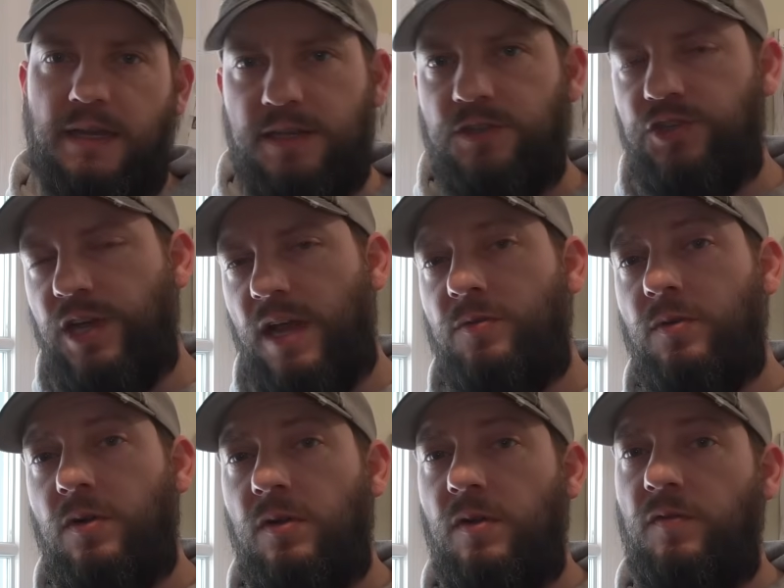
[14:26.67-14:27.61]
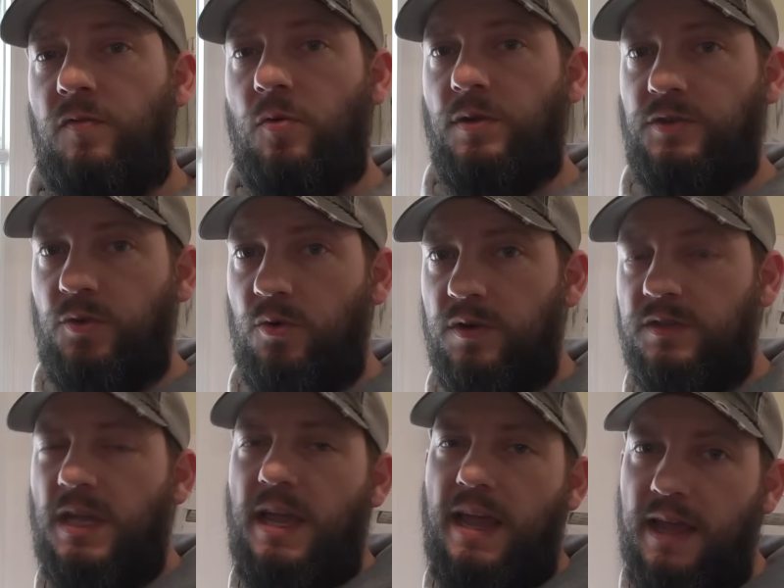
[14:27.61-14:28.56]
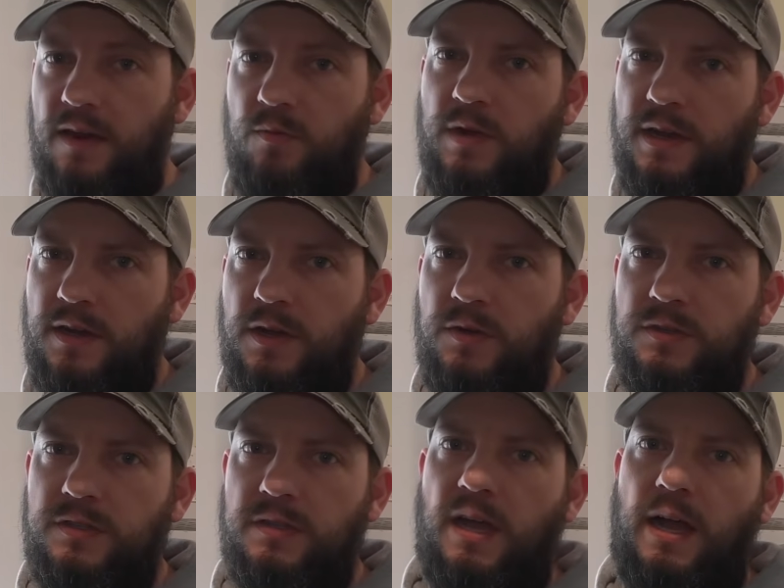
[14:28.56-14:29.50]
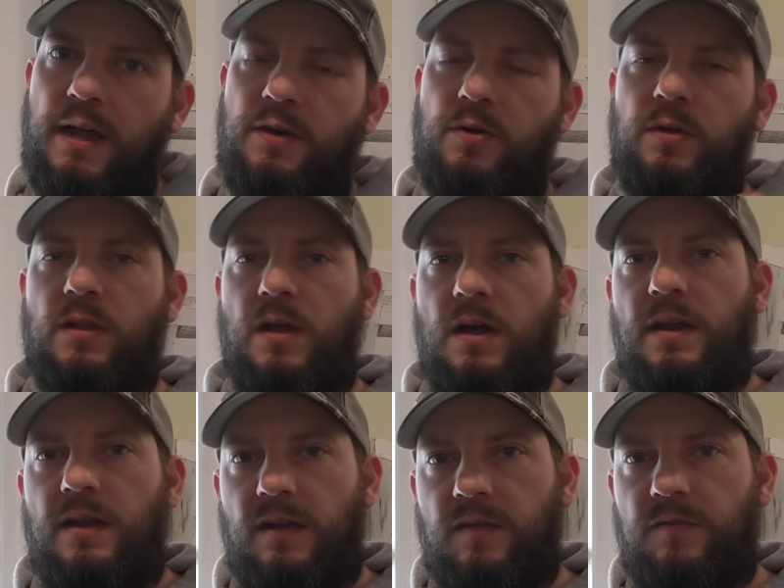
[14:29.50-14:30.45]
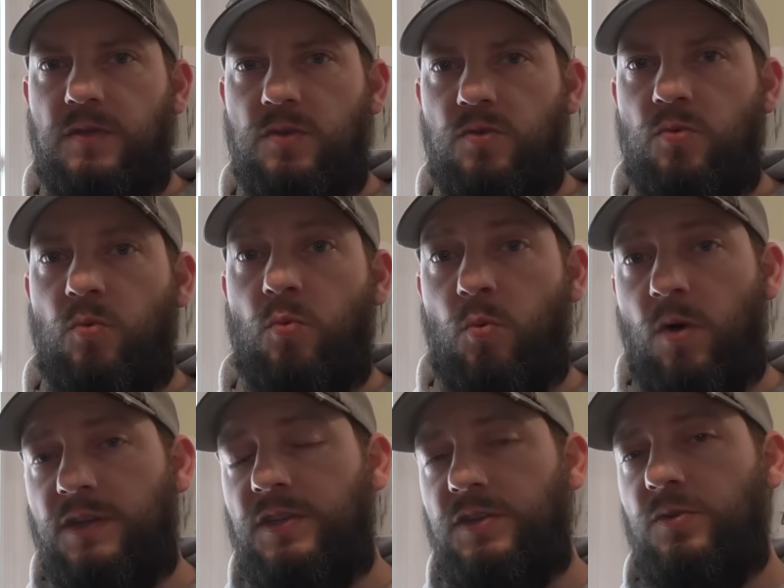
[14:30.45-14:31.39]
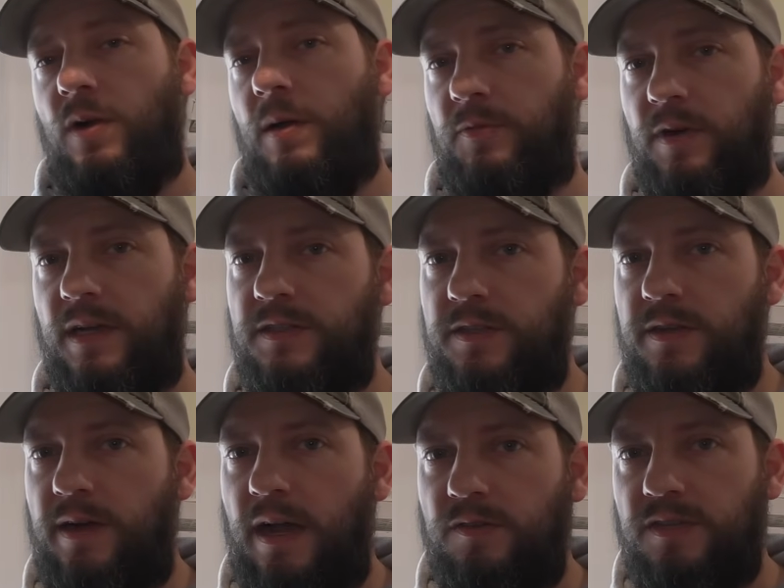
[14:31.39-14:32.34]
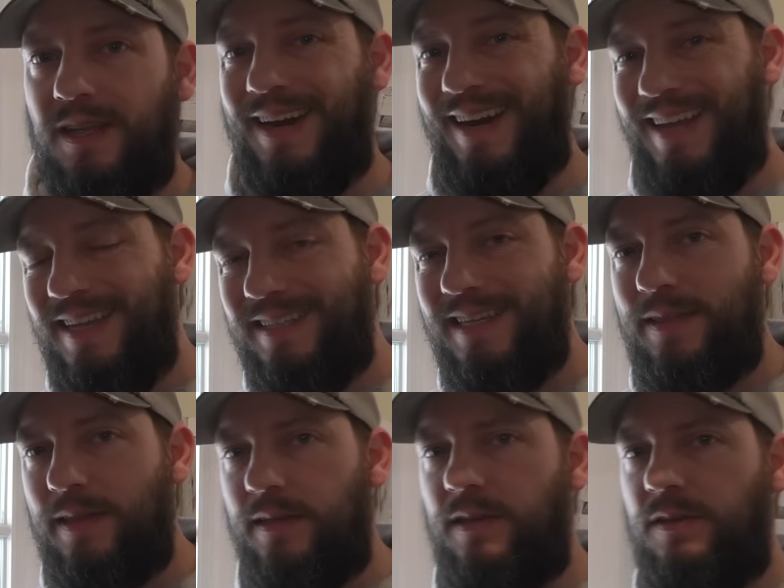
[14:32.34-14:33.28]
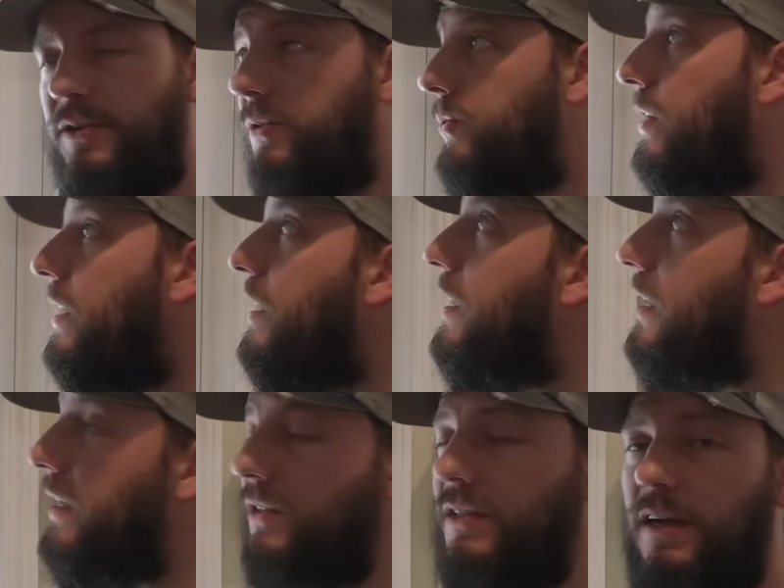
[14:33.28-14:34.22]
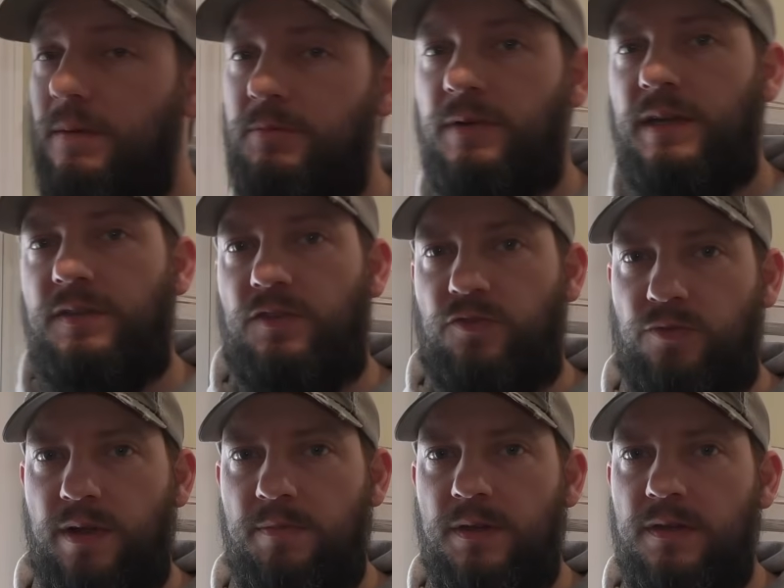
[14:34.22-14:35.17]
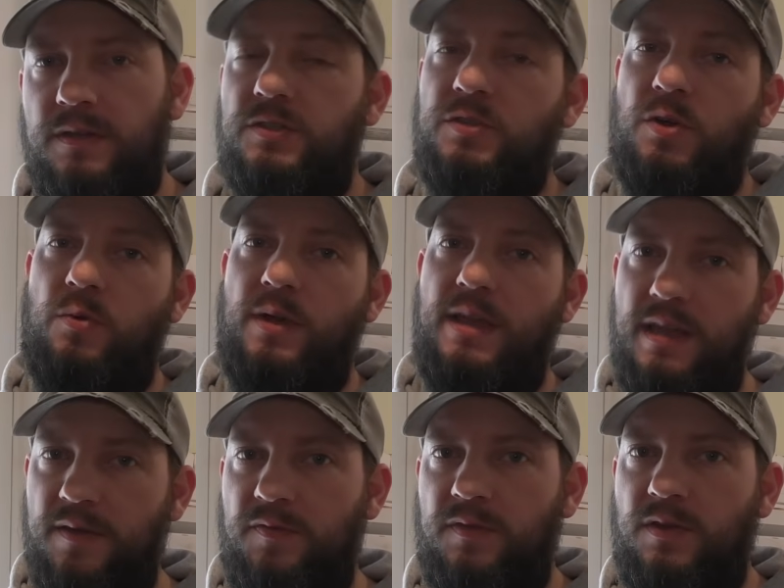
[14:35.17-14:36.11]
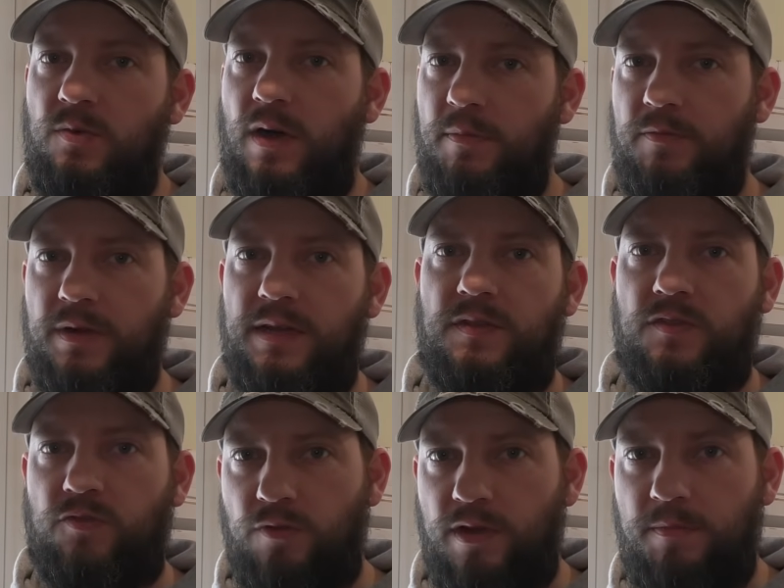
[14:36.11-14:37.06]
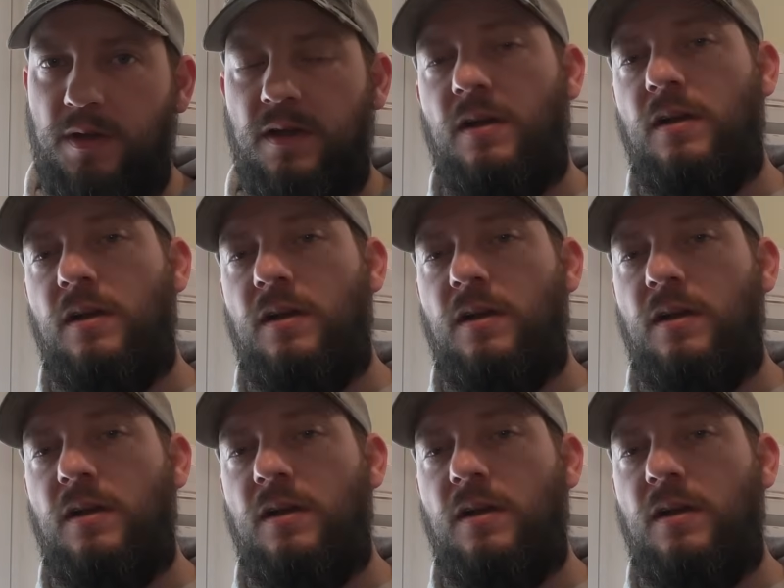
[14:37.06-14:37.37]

in general, for doors and windows, I know a lot of you want to do upgrades to your house, and an easy thing to do is to upgrade the trim. So if you upgrade the trim